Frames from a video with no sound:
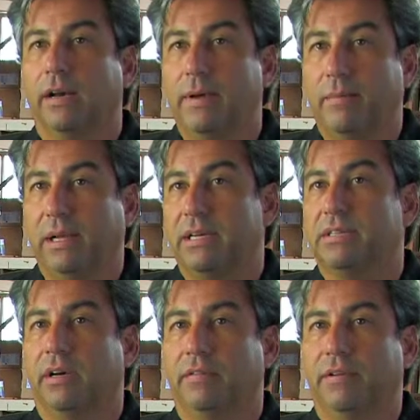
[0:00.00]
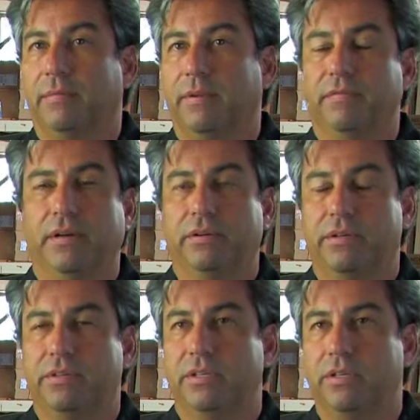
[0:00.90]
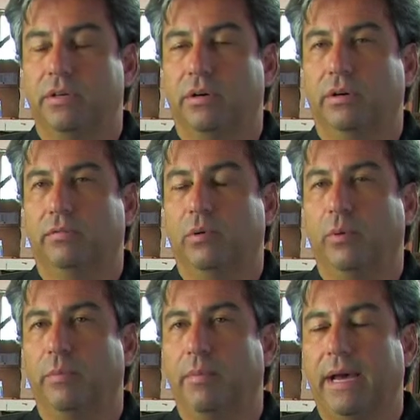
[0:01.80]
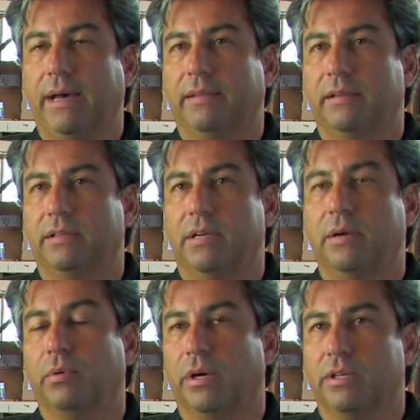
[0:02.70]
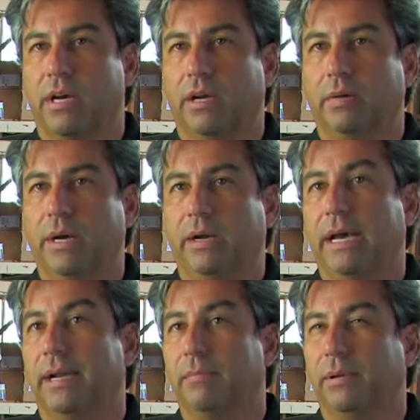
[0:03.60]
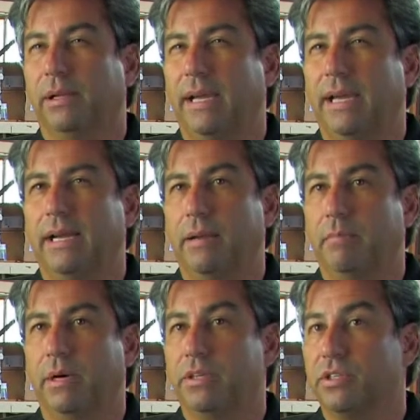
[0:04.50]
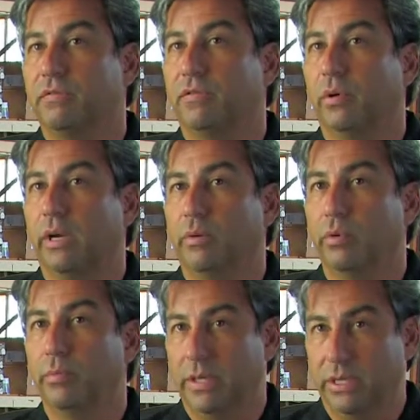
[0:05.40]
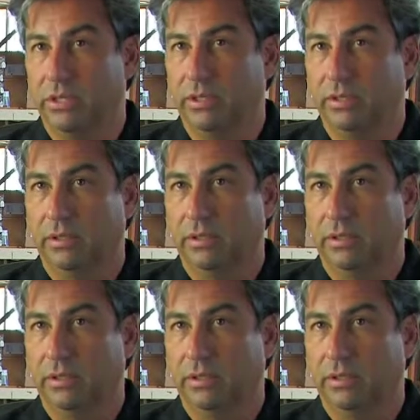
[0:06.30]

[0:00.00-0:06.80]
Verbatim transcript: Hi, I'm Matt Plaskoff. I'm the founder and C E O of One Week Bath, and today we're going to talk about how to plan and budget for a room addition.